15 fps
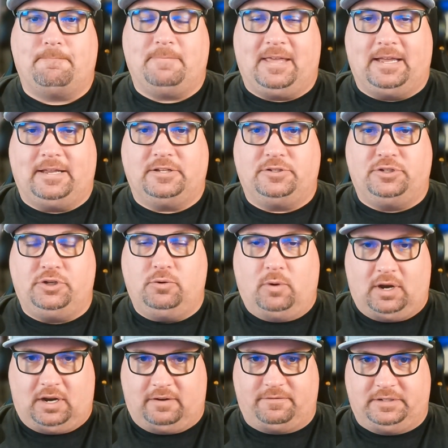that
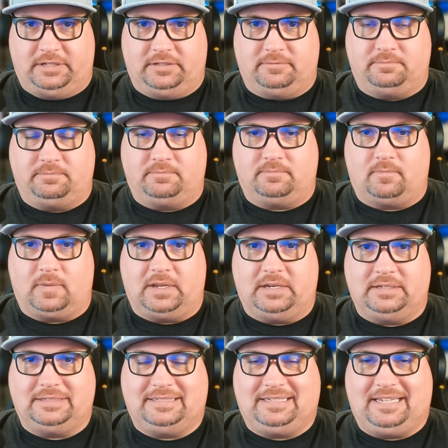too often
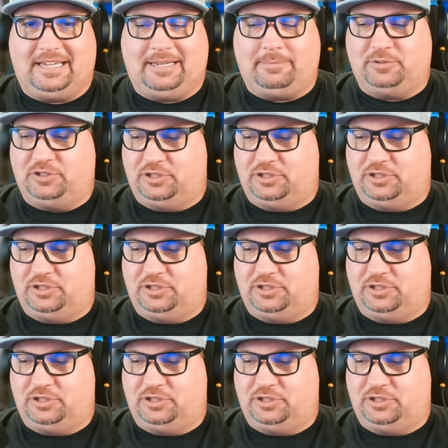teams